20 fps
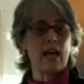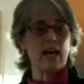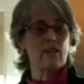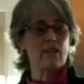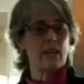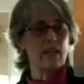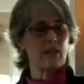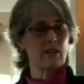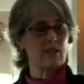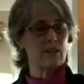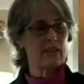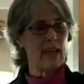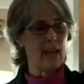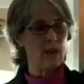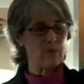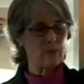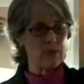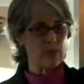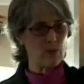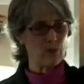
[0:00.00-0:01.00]
And then
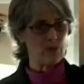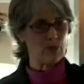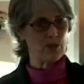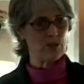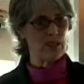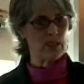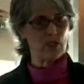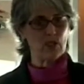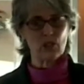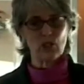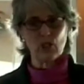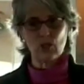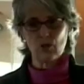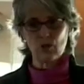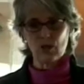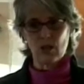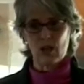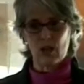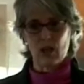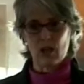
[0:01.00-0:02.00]
that meat was sent to
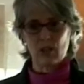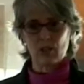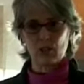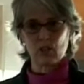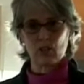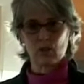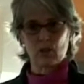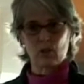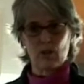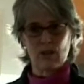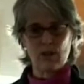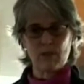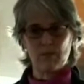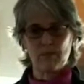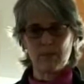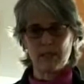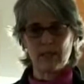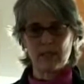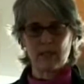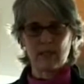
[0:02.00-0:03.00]
Utah to a
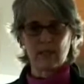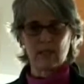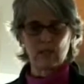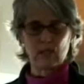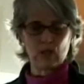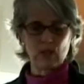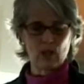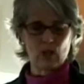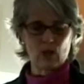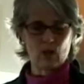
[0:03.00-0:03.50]
great big,